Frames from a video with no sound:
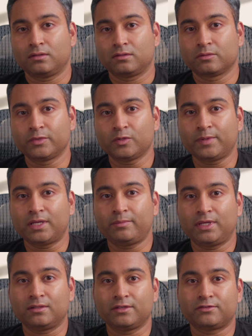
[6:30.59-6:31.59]
Your meal plan
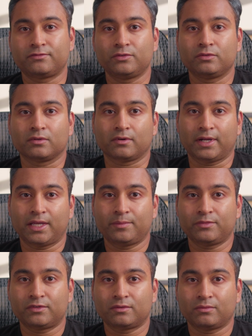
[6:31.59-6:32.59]
may list food in
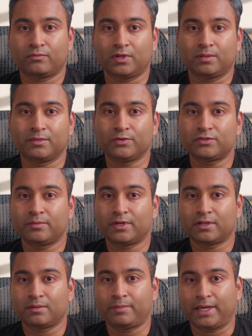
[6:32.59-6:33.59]
grams, while most
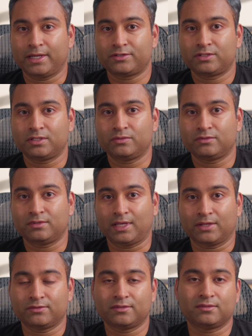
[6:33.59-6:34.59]
American packaging uses
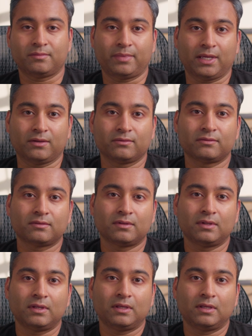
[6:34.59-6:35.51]
ounces and pounds.